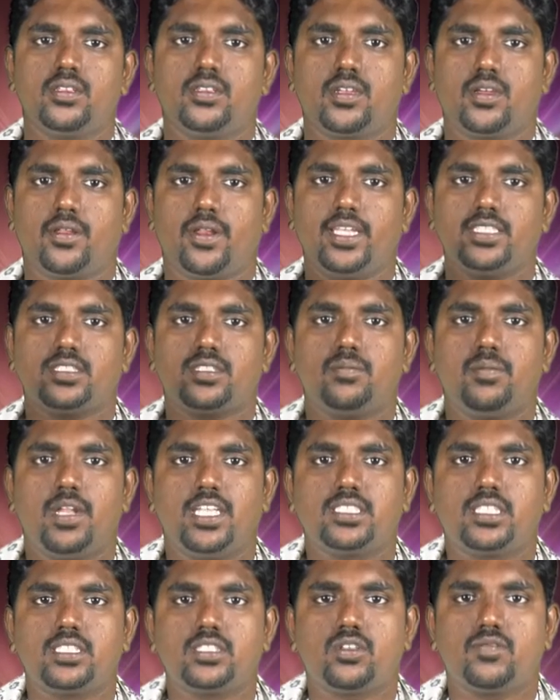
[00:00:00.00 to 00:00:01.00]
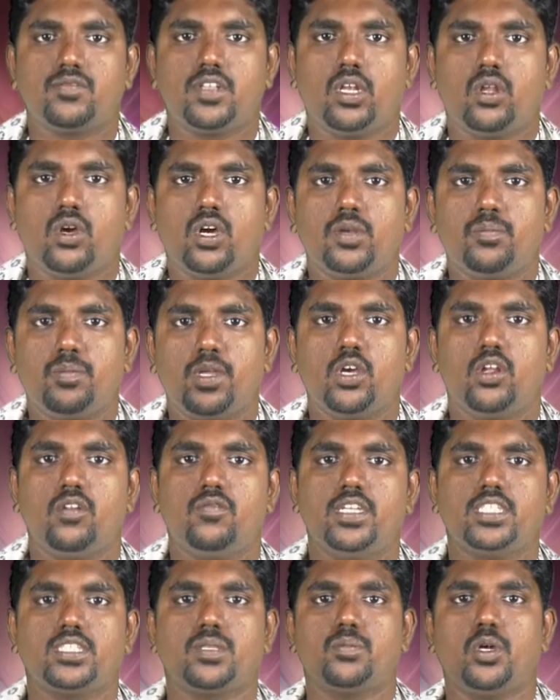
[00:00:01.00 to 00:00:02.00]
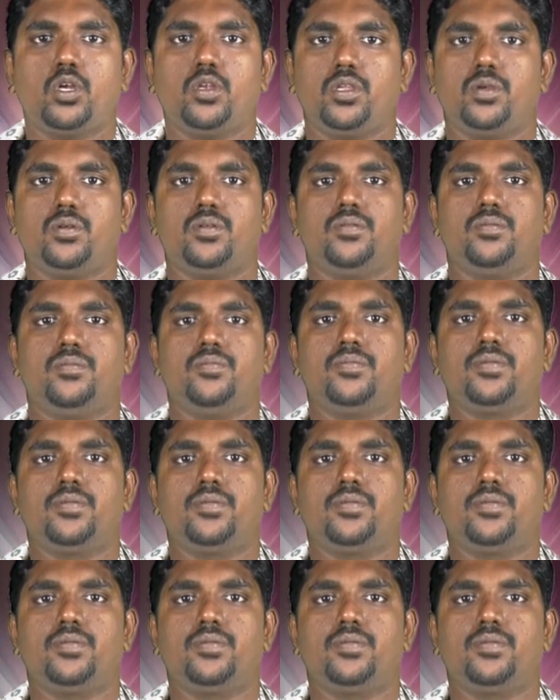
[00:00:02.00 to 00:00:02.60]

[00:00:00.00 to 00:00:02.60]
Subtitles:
The grace and blessings of the Lord be always upon you.